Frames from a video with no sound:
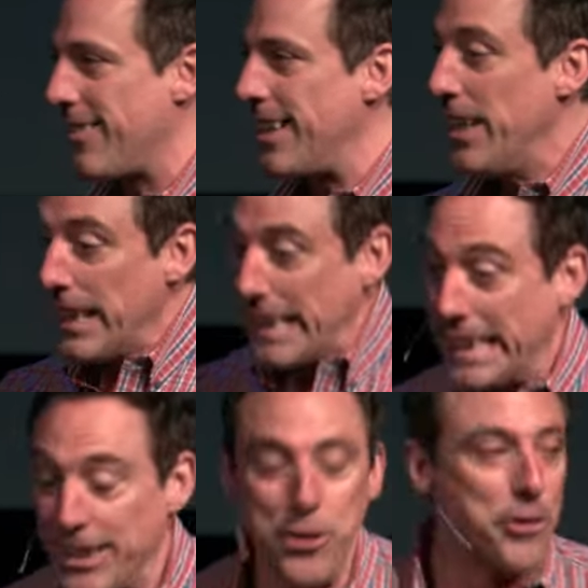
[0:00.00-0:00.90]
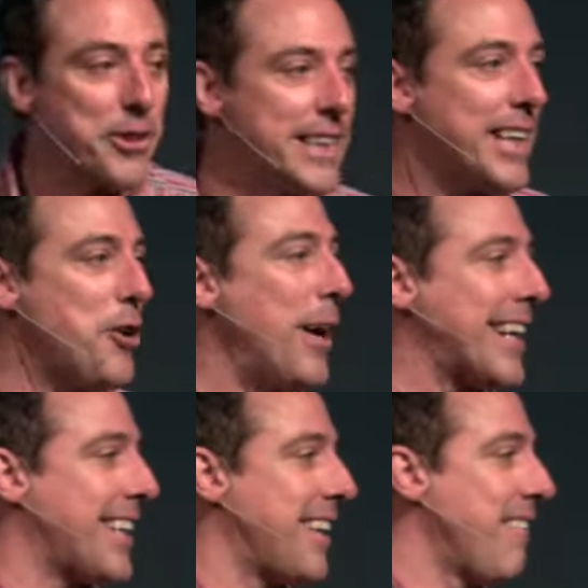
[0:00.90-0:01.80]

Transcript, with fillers: right? You do it really quick.